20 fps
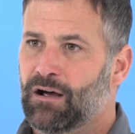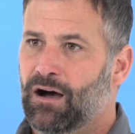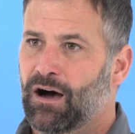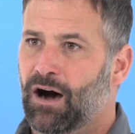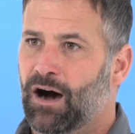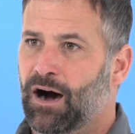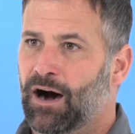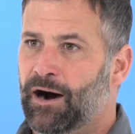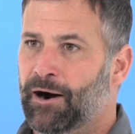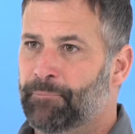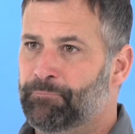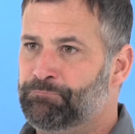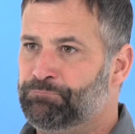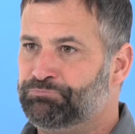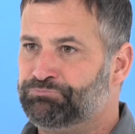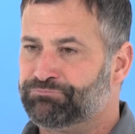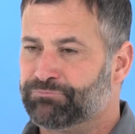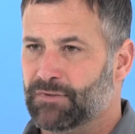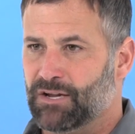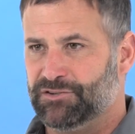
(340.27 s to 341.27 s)

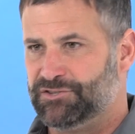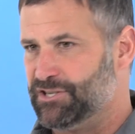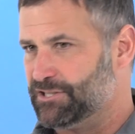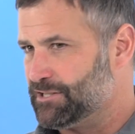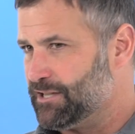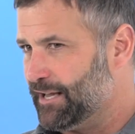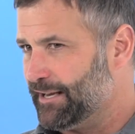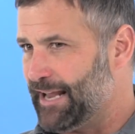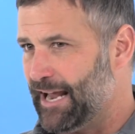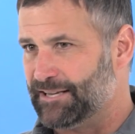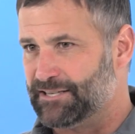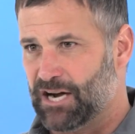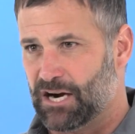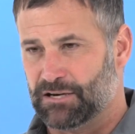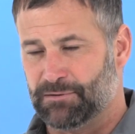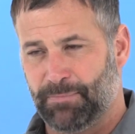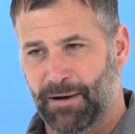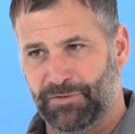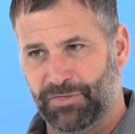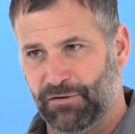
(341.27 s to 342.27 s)
Um, just like I
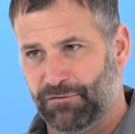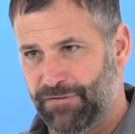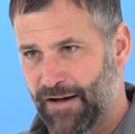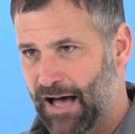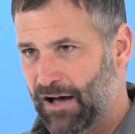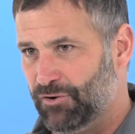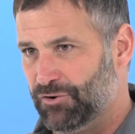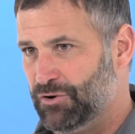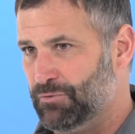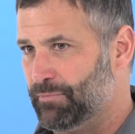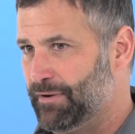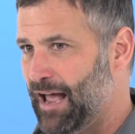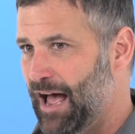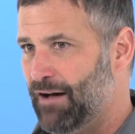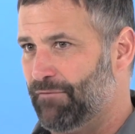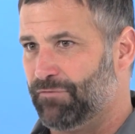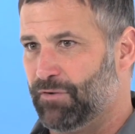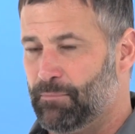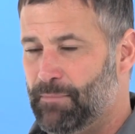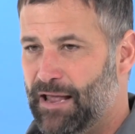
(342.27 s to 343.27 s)
talked about the volume
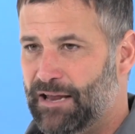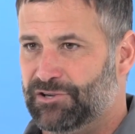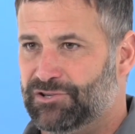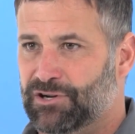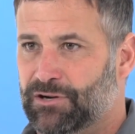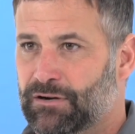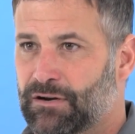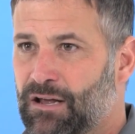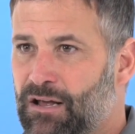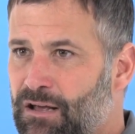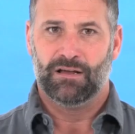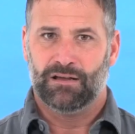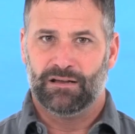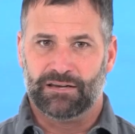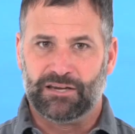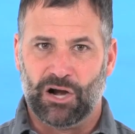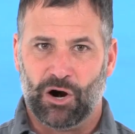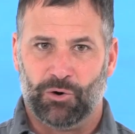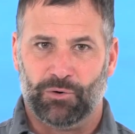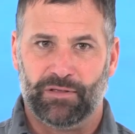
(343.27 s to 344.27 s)
confirmation,
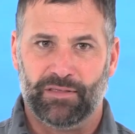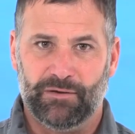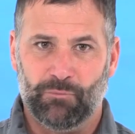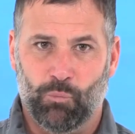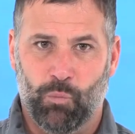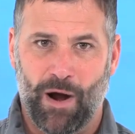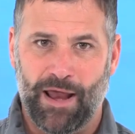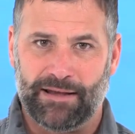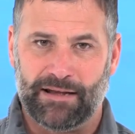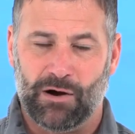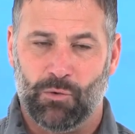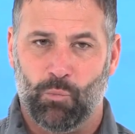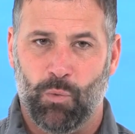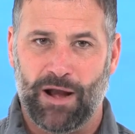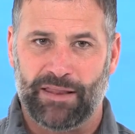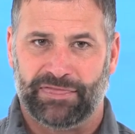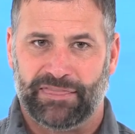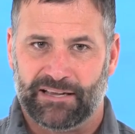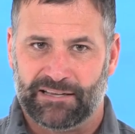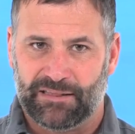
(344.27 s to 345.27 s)
you know, when
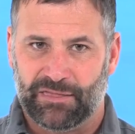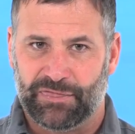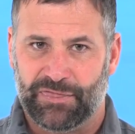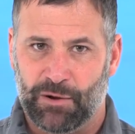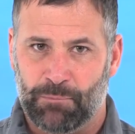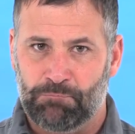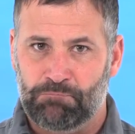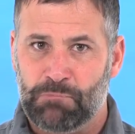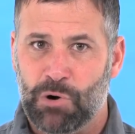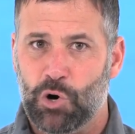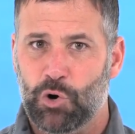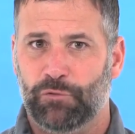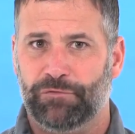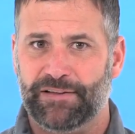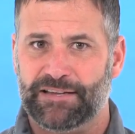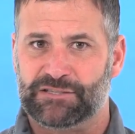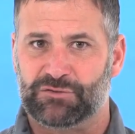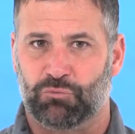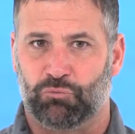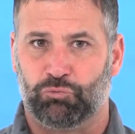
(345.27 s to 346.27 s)
when the the move
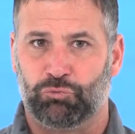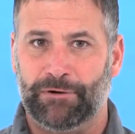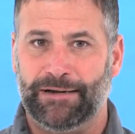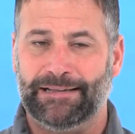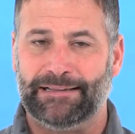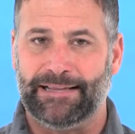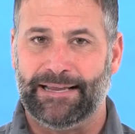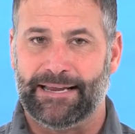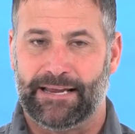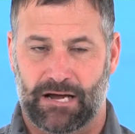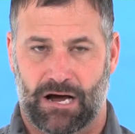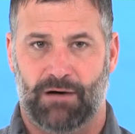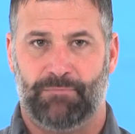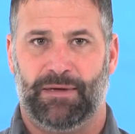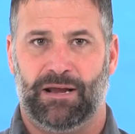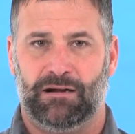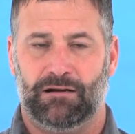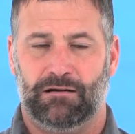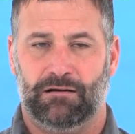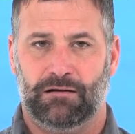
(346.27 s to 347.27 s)
is really
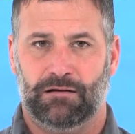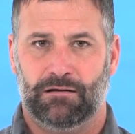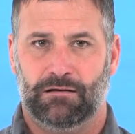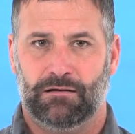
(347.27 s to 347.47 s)
coming,